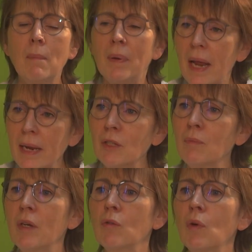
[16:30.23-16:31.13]
plays a
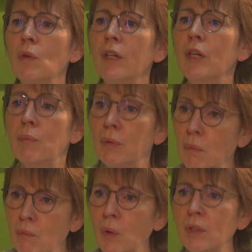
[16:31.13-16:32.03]
big role in
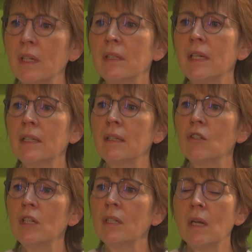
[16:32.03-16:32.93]
promoting the
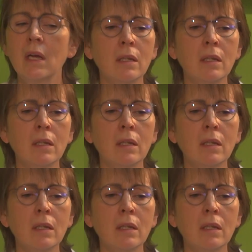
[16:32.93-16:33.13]
SDGs